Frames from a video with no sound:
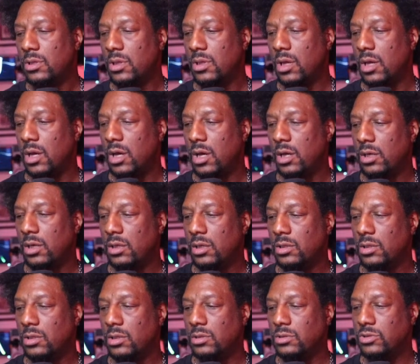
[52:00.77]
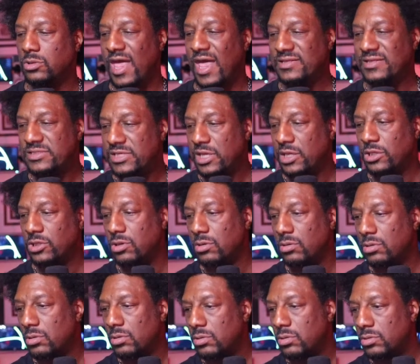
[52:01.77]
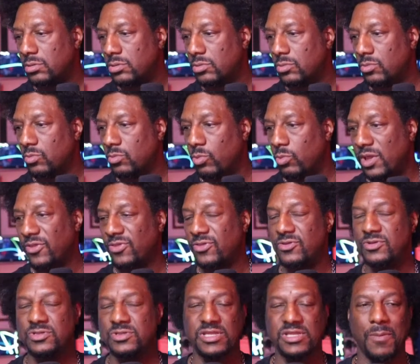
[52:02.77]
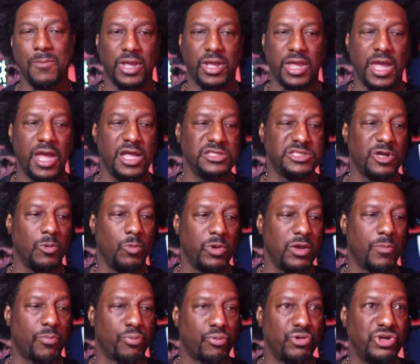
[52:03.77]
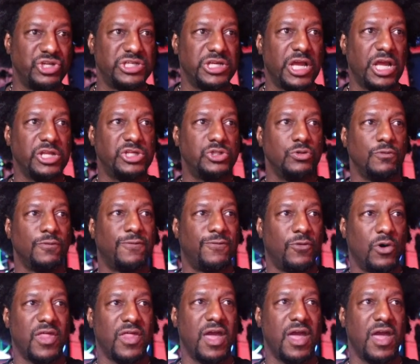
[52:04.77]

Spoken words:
uh, that tenure with Steppaganza, and we appreciate you for